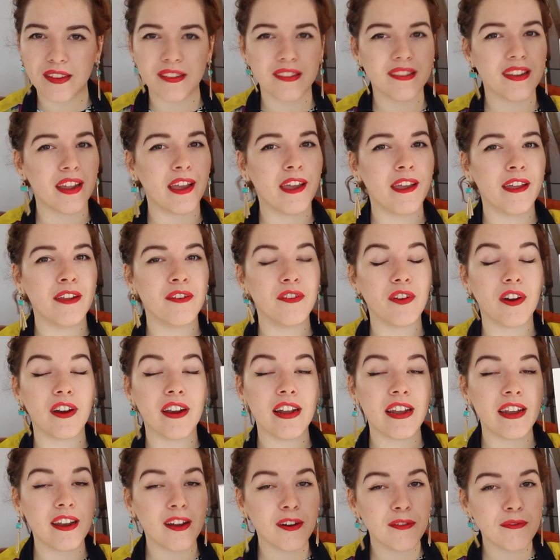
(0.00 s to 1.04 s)
concerned.
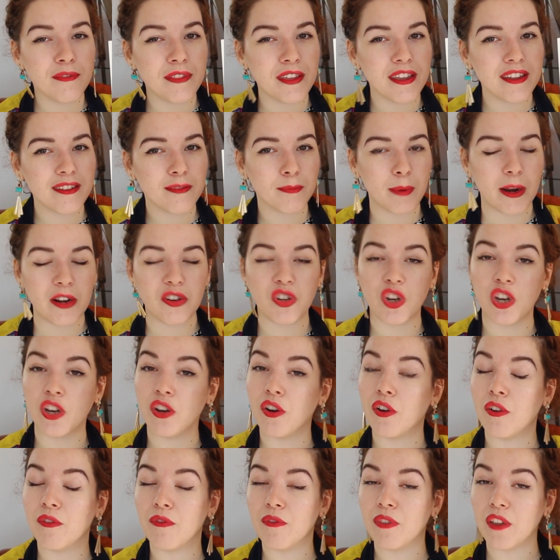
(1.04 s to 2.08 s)
I love the
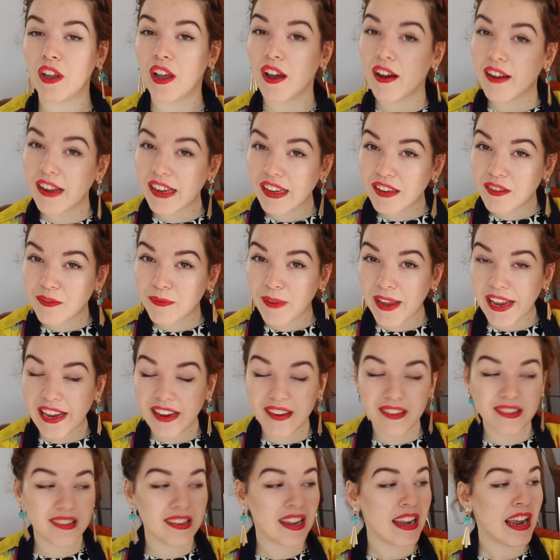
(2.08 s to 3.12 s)
expression of the guy's
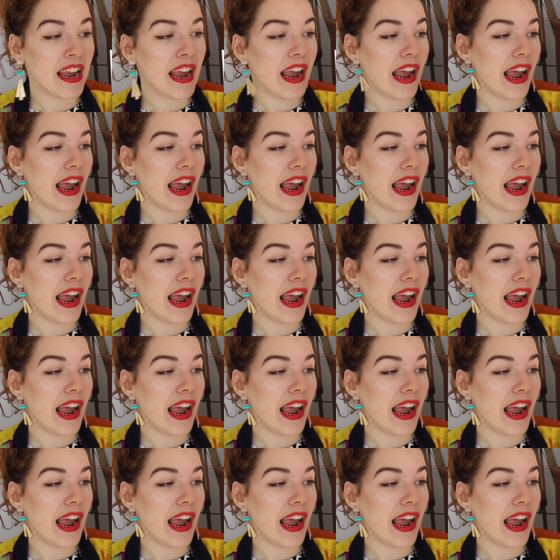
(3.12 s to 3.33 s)
face,